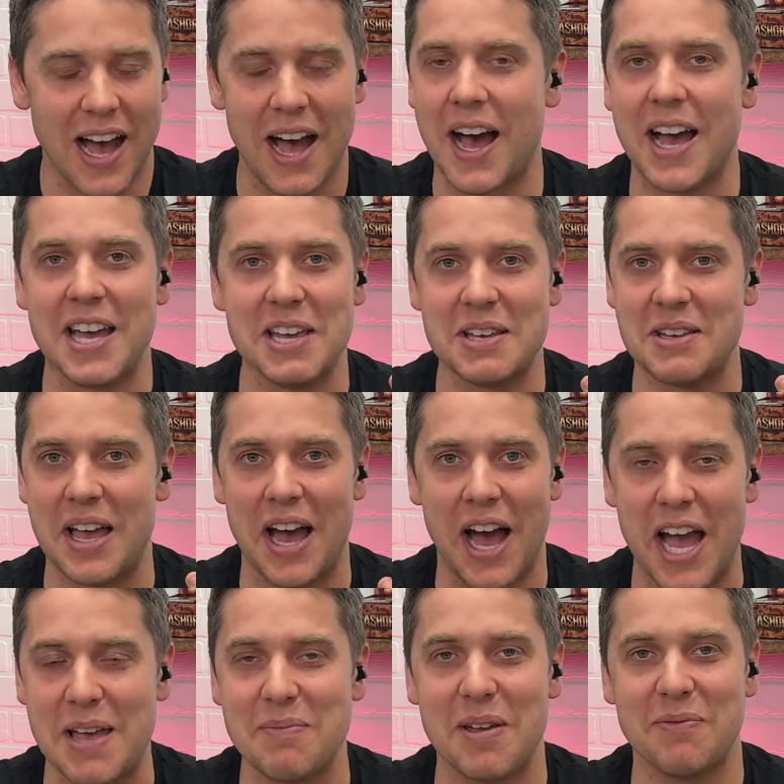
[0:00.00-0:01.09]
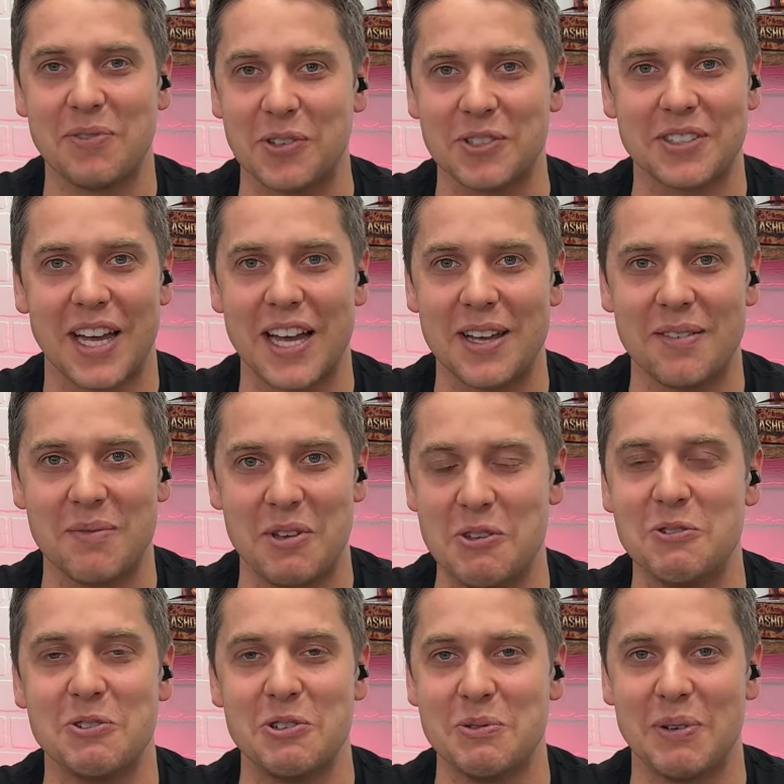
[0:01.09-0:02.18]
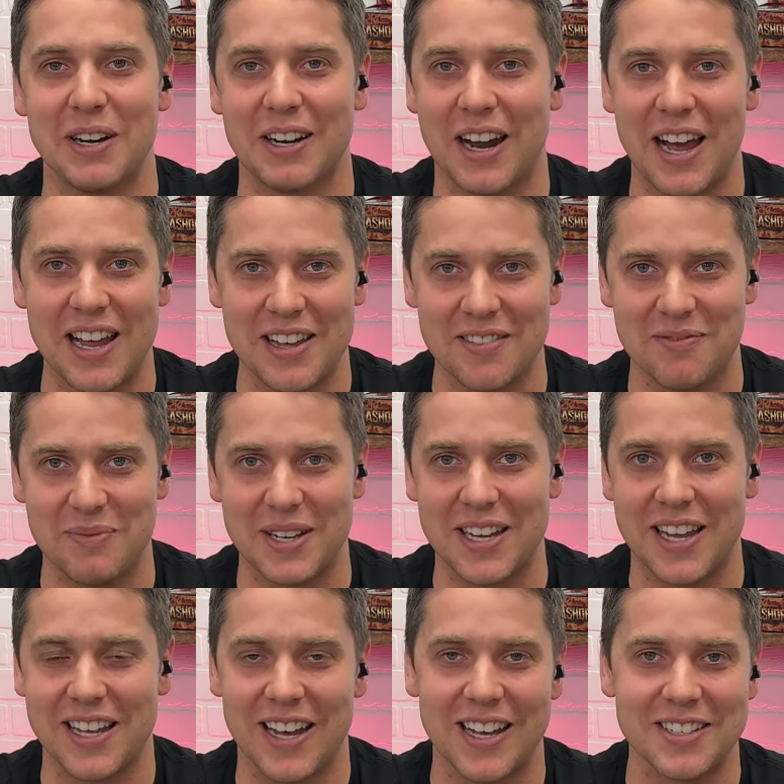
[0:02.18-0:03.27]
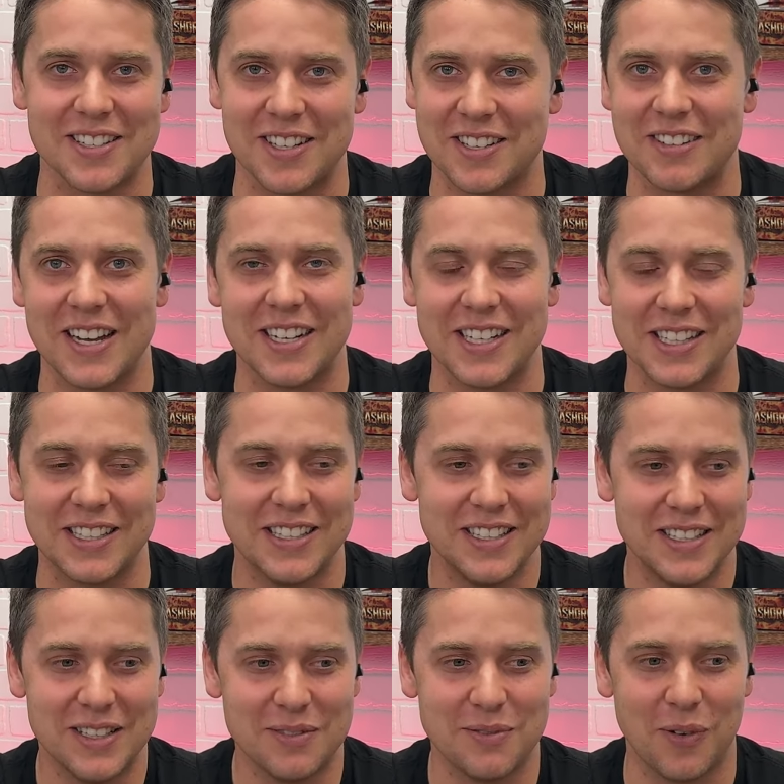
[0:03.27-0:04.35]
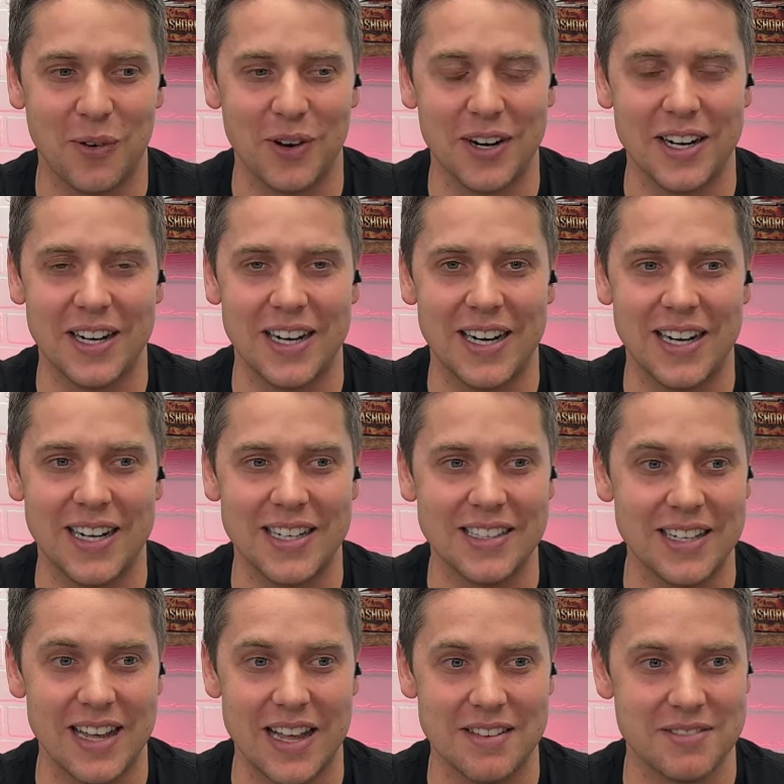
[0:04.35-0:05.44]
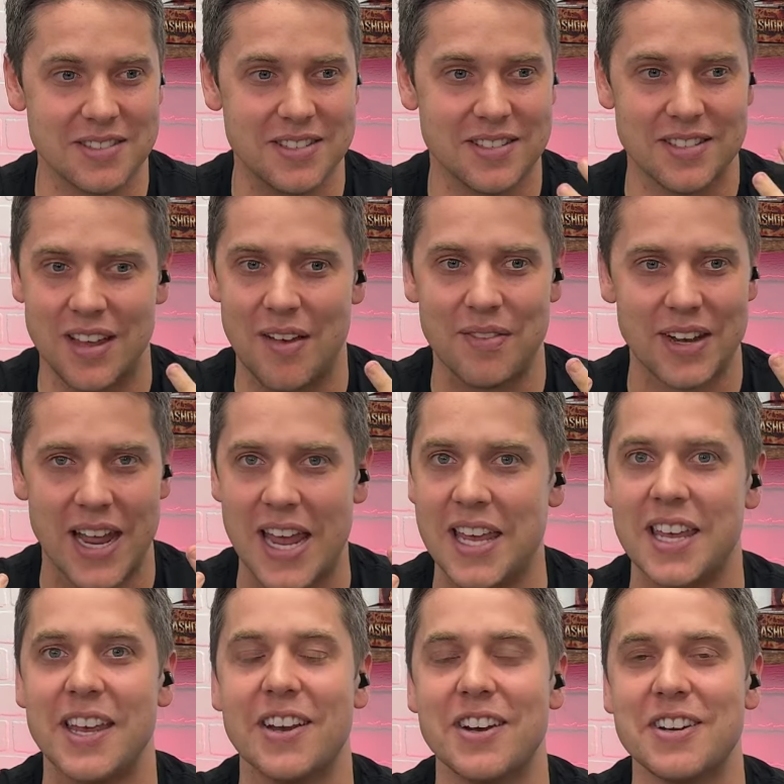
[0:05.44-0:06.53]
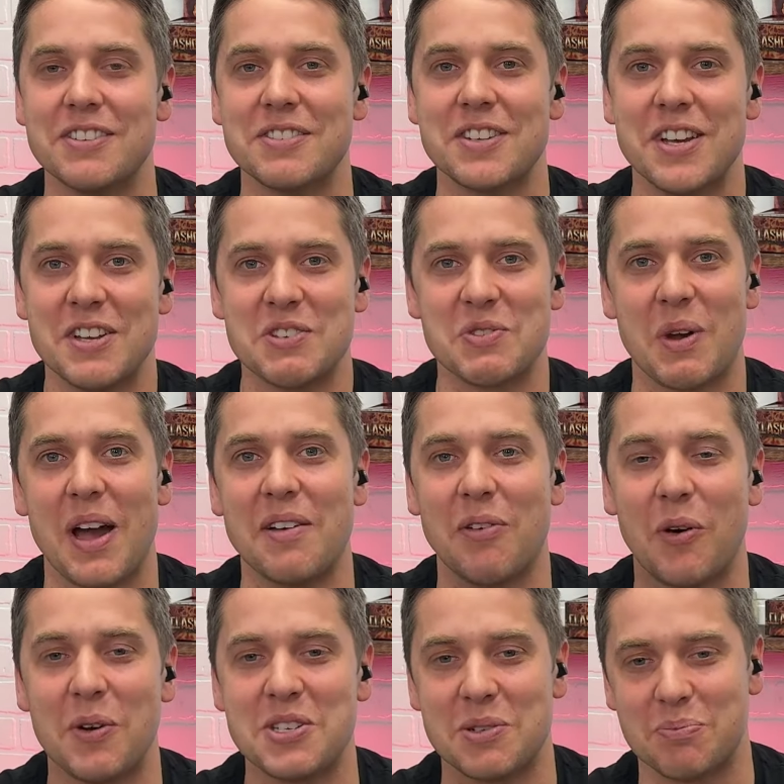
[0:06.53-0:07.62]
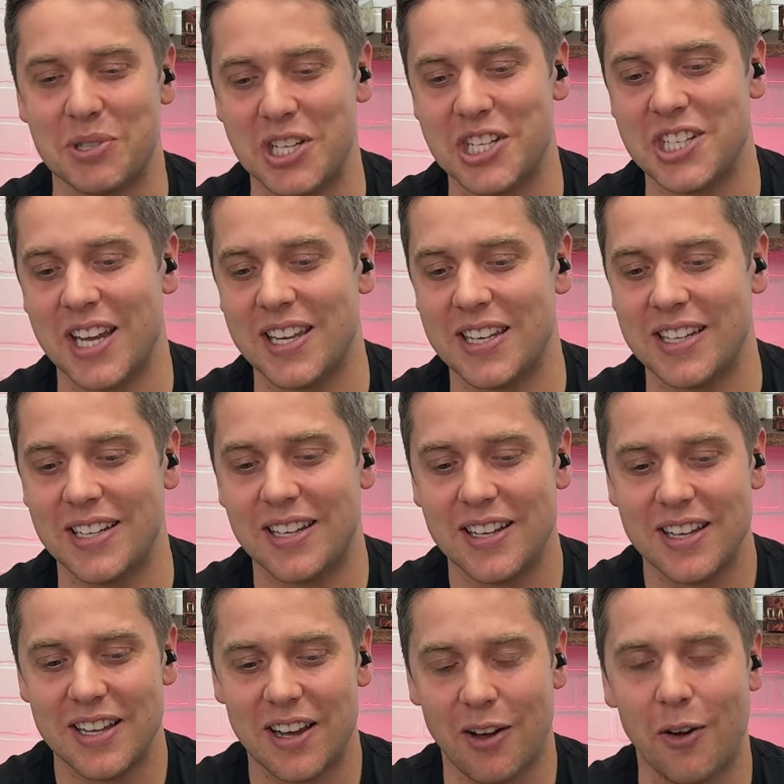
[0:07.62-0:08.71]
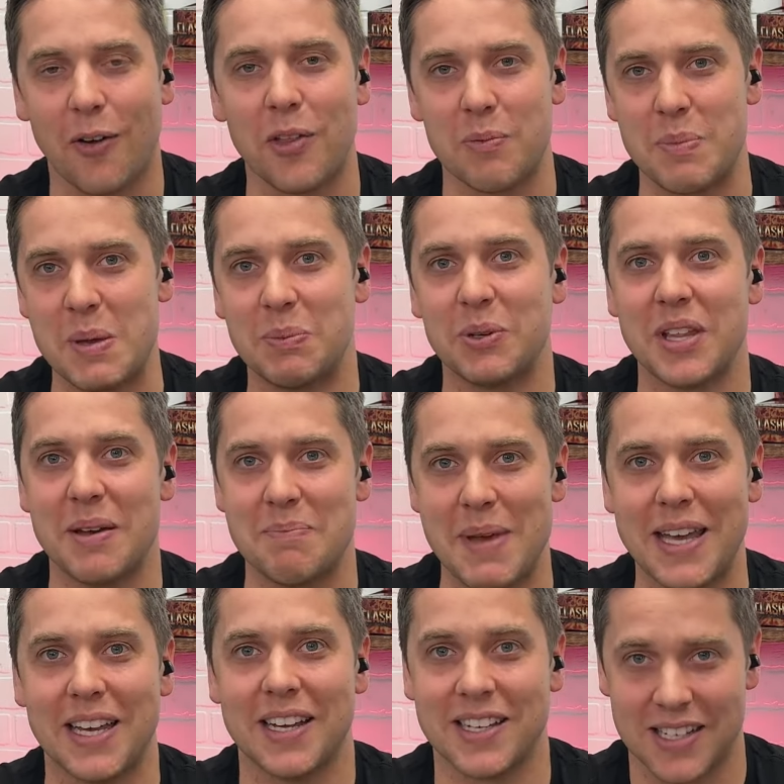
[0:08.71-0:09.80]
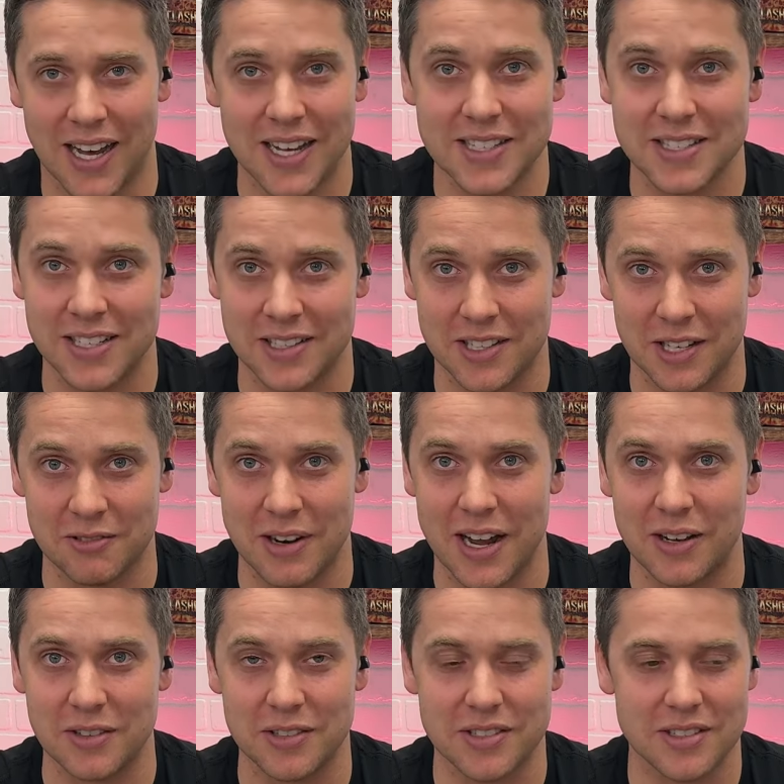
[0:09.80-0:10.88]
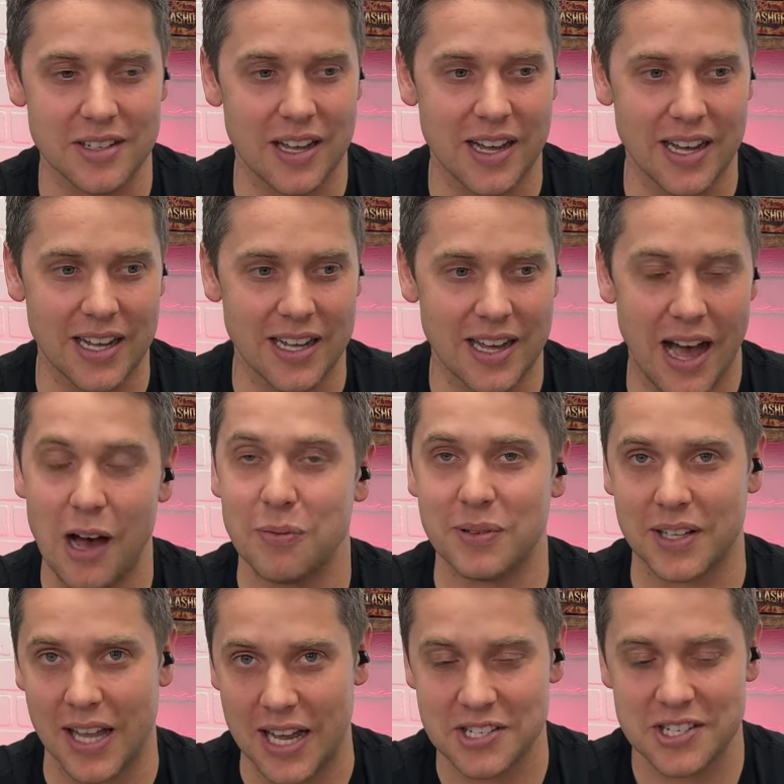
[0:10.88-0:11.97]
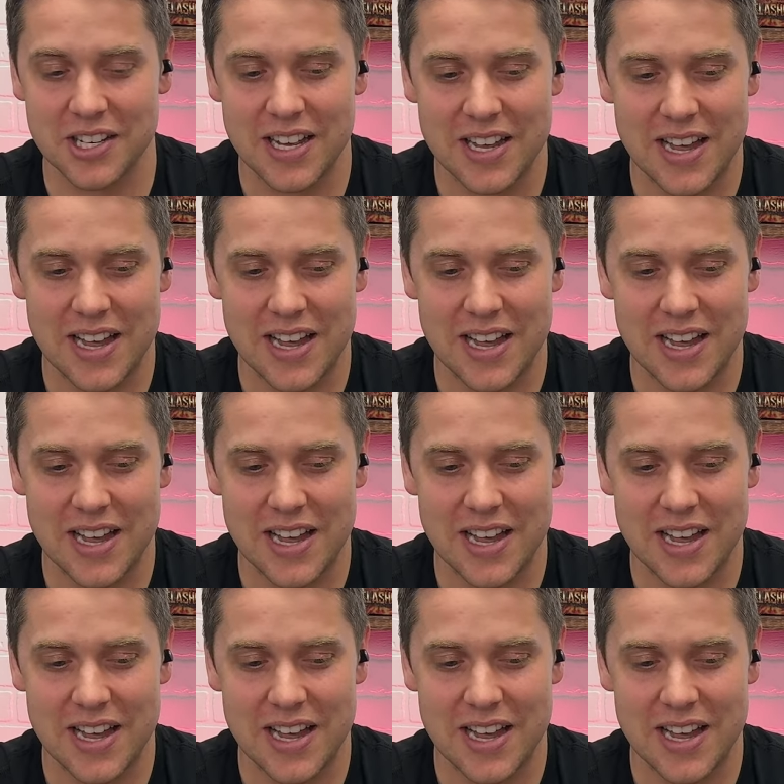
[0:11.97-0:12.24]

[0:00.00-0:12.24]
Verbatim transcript: I I am a full time YouTuber. I have been a content creator for uh, seven eight years, so I've always appreciated all the people that make content around uh, Alpha Clash.